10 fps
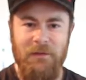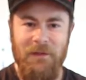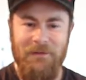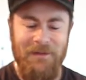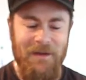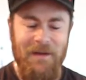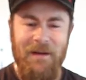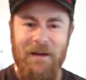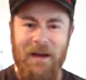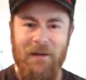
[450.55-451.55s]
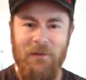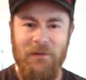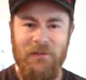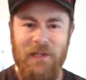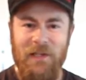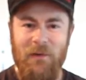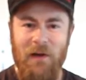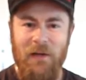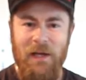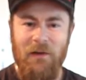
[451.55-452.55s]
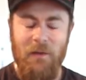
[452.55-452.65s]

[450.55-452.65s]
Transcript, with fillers: So I will check you out later.